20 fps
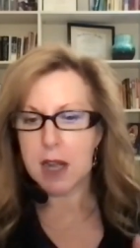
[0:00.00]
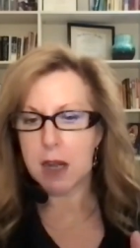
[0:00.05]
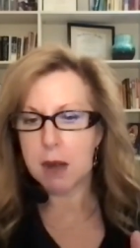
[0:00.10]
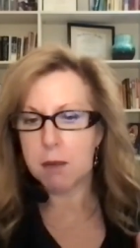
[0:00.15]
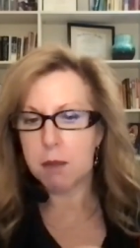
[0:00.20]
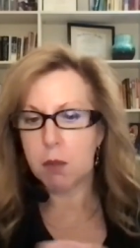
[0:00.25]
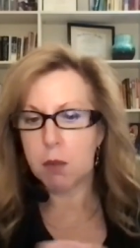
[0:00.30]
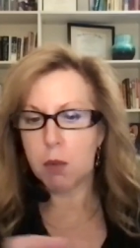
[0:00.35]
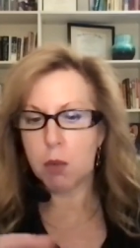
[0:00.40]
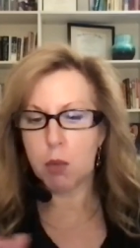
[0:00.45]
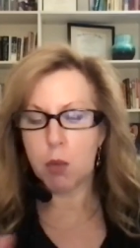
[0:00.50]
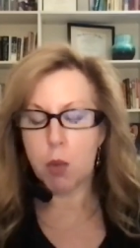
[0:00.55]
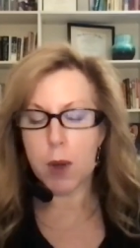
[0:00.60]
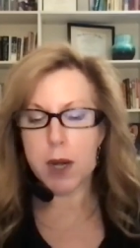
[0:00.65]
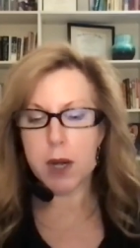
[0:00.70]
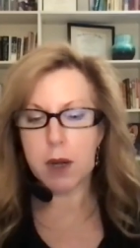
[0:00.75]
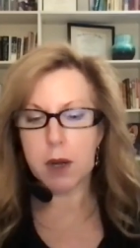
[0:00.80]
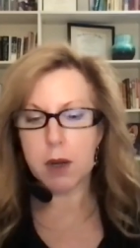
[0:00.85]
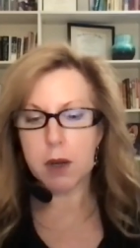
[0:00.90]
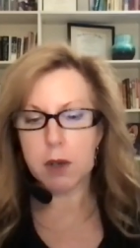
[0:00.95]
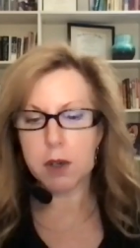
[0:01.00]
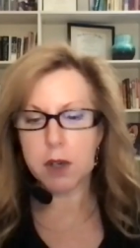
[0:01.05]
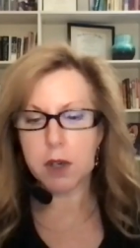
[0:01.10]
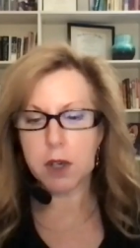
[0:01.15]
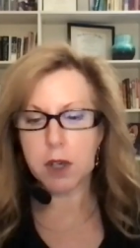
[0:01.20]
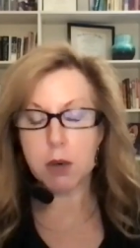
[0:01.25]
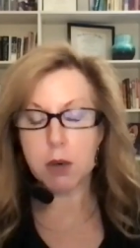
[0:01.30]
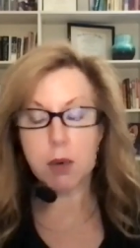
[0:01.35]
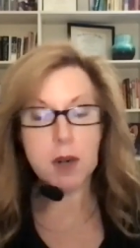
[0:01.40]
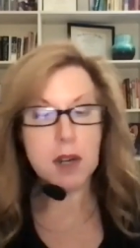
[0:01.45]
um, where
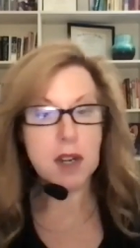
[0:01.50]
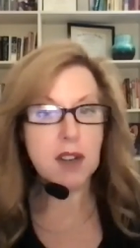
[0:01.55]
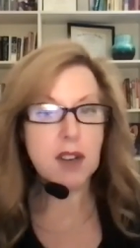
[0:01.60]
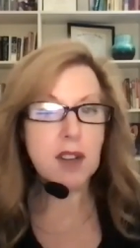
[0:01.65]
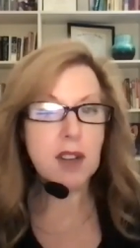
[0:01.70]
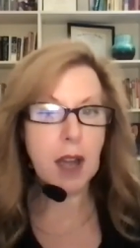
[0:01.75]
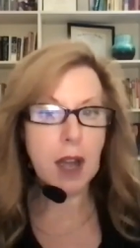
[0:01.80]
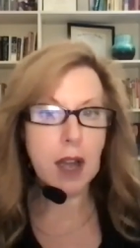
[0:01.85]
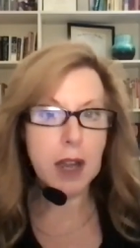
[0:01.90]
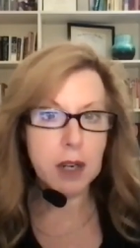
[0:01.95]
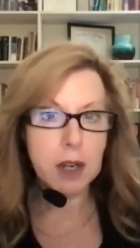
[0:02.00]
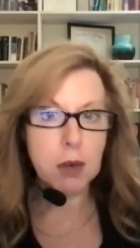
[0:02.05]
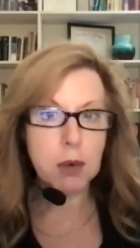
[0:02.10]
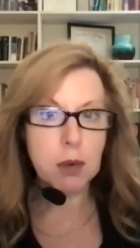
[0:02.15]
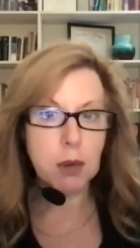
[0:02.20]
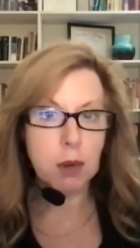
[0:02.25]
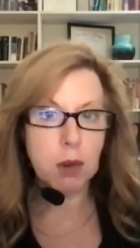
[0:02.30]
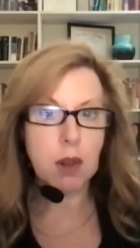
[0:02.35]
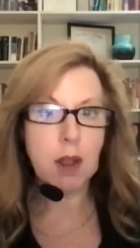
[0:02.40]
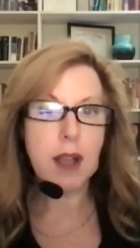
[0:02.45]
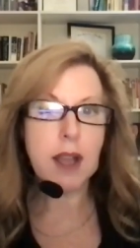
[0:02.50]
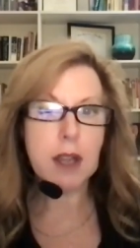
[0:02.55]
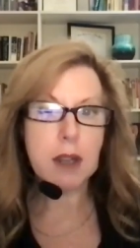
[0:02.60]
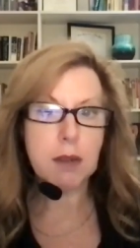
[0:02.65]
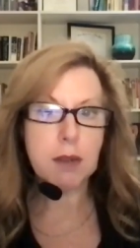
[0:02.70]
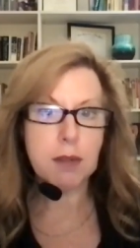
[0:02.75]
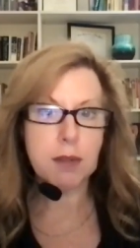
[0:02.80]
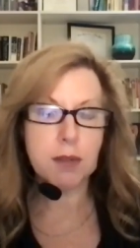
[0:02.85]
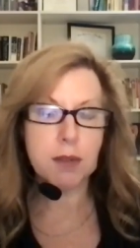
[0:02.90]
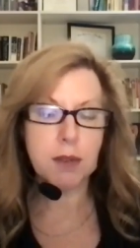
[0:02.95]
your entire
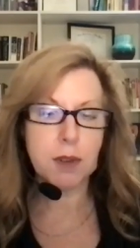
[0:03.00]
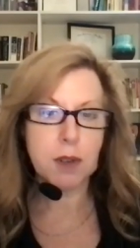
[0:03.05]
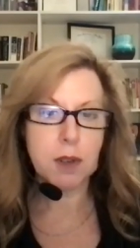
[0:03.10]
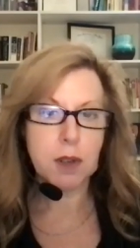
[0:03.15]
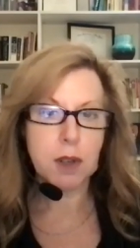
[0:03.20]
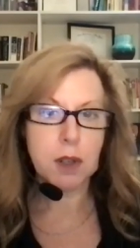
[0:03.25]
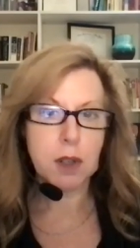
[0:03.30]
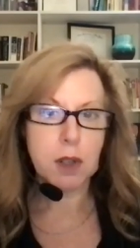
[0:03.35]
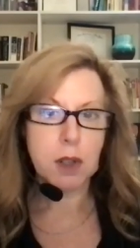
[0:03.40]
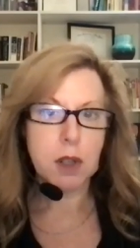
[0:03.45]
life